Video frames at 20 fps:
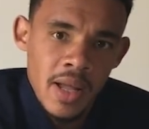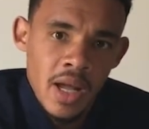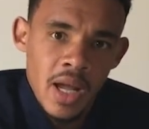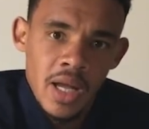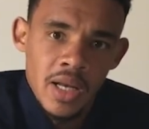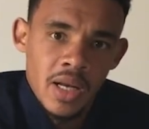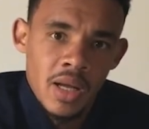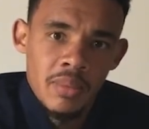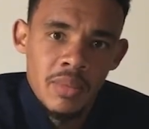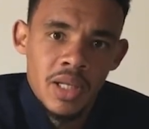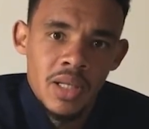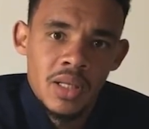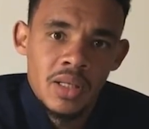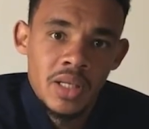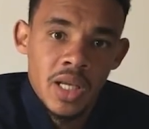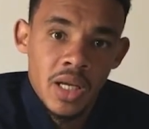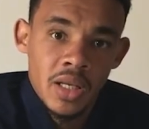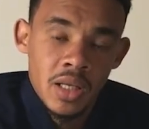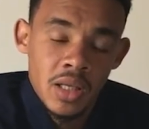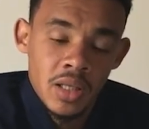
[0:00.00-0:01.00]
And I mean, the
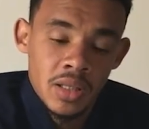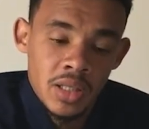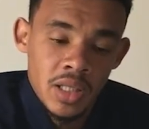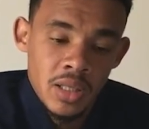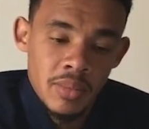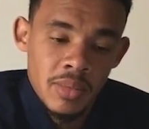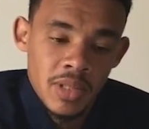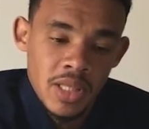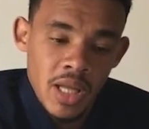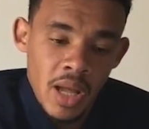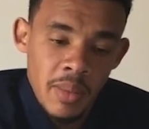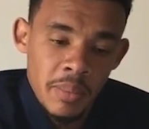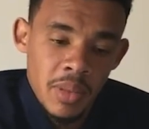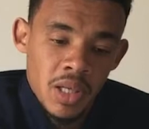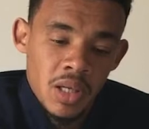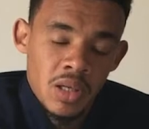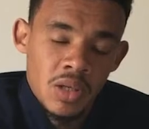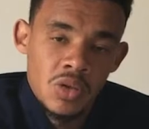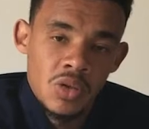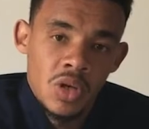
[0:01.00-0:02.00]
technical team is
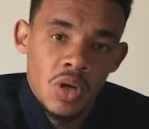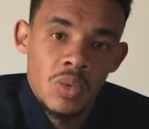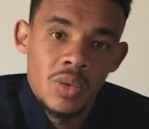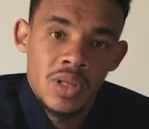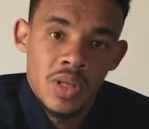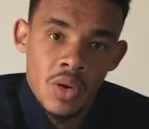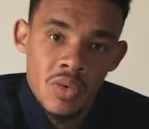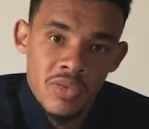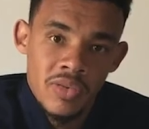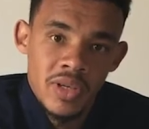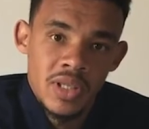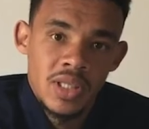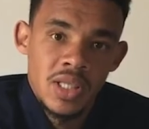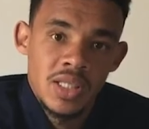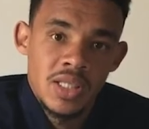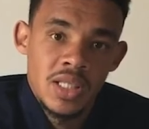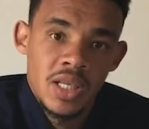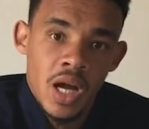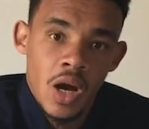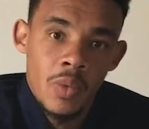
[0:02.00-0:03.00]
happy, you know, with our
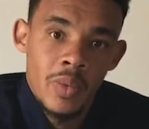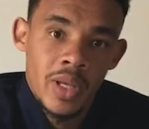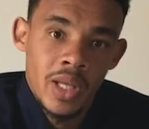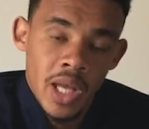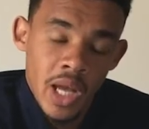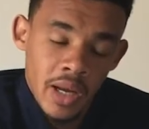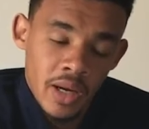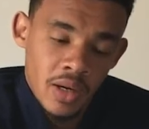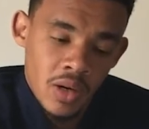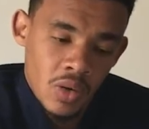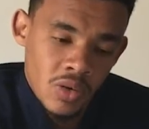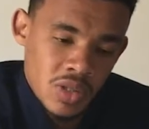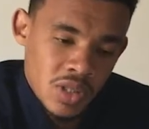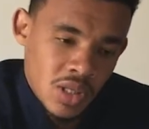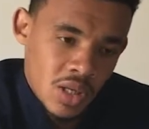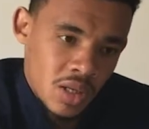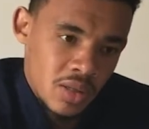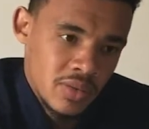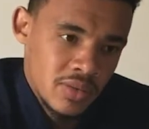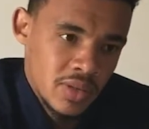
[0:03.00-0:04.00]
fitness and how we carried
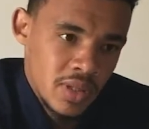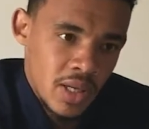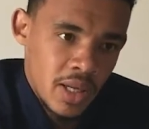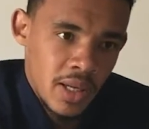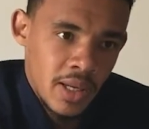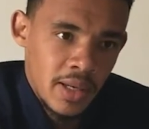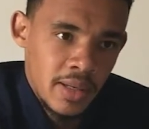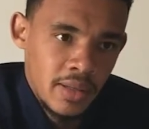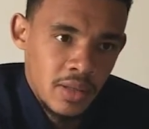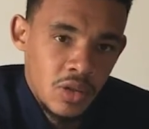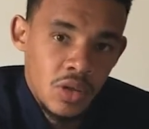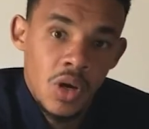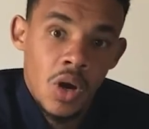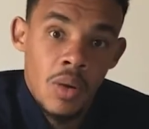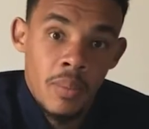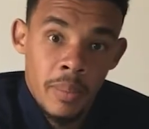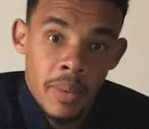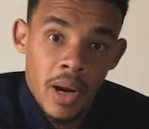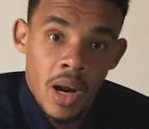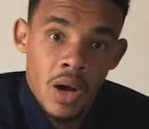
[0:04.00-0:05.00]
ourselves. And, you
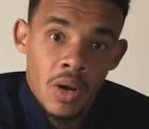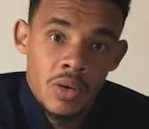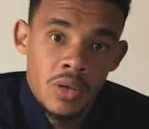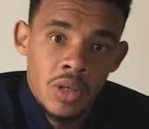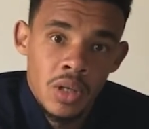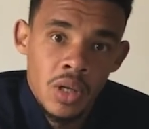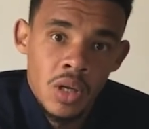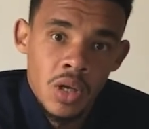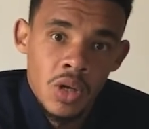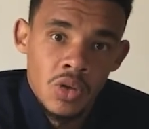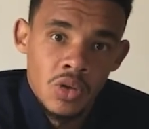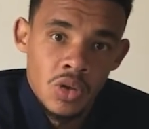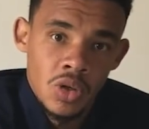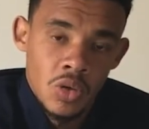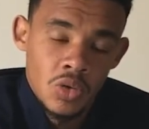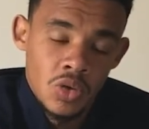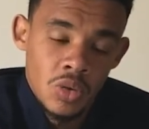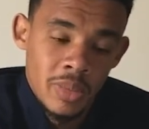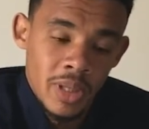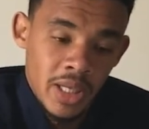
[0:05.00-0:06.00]
know, I'm proud, you
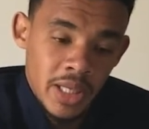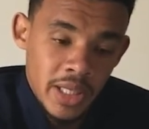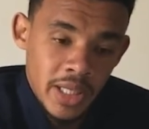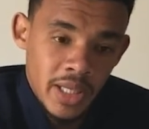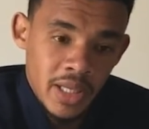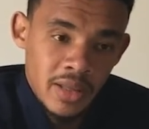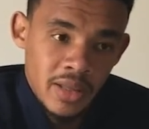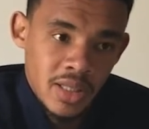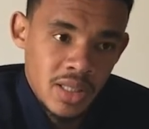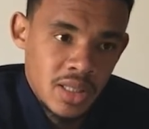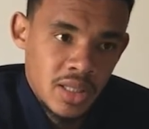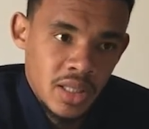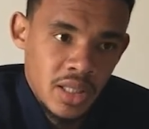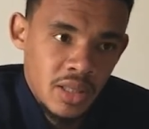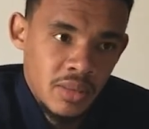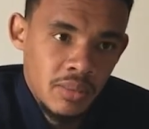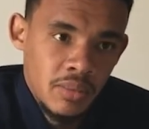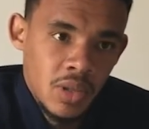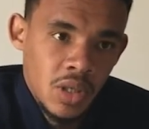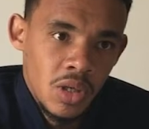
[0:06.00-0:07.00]
know, to be leading this
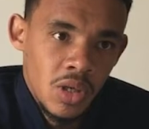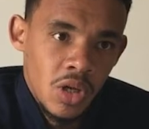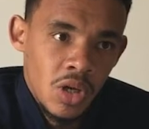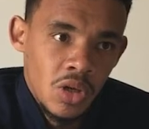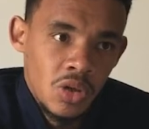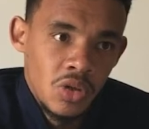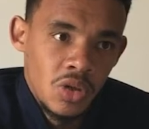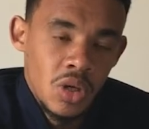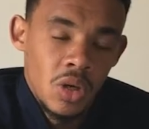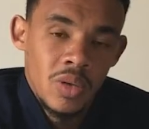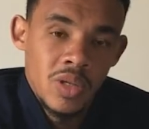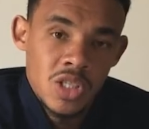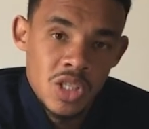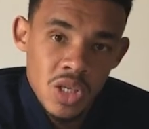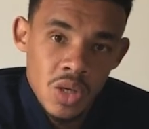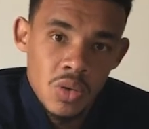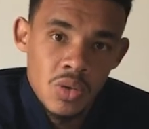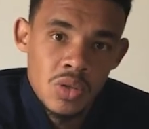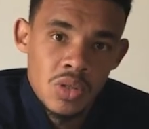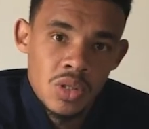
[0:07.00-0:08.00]
team. You know, it
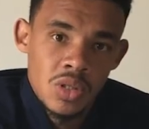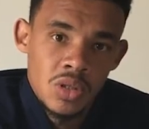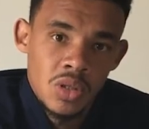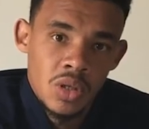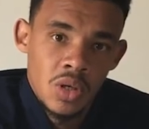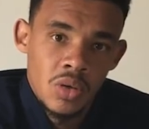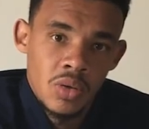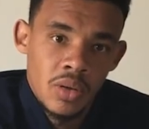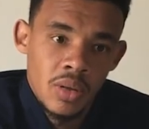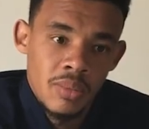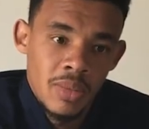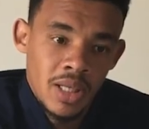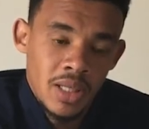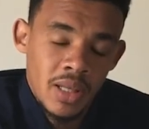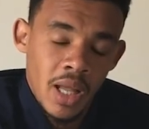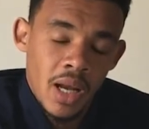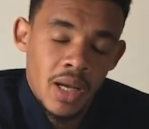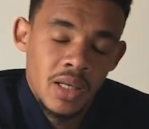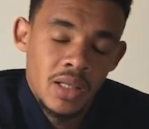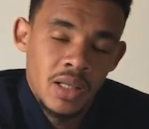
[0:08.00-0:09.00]
shows, you know, the
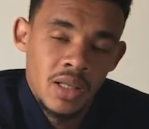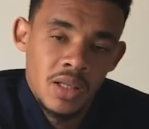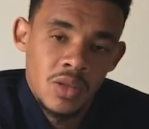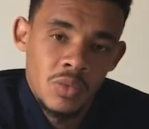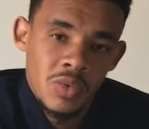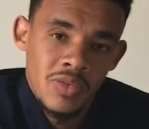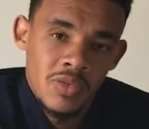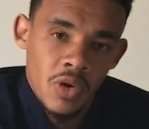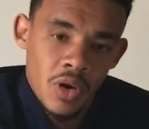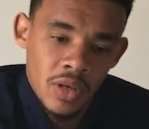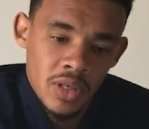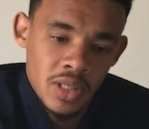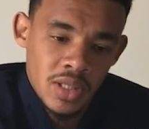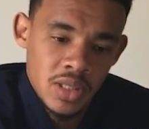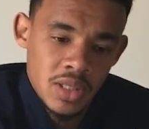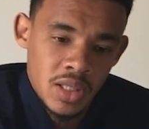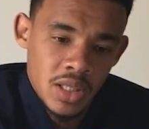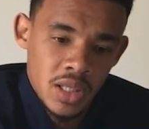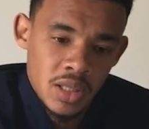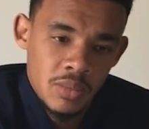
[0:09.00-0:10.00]
mentality that we've got as
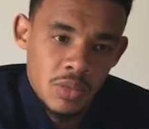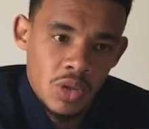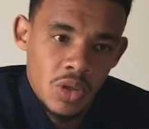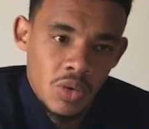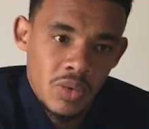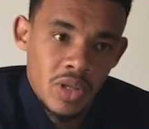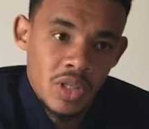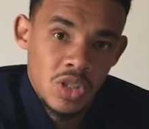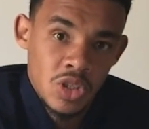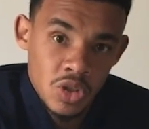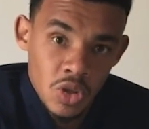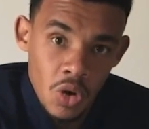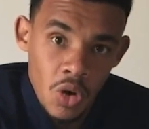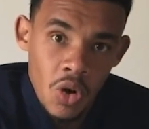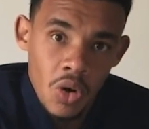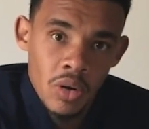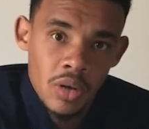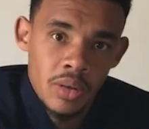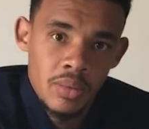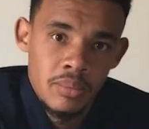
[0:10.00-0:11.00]
a team. You know, they're
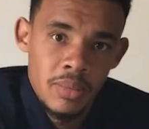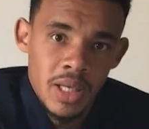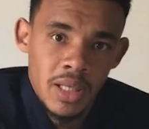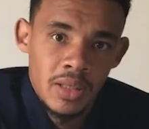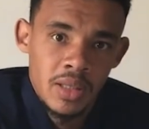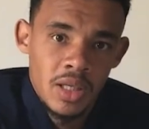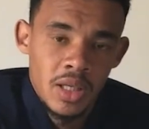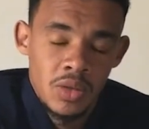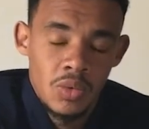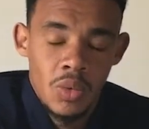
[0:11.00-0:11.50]
strong mentally.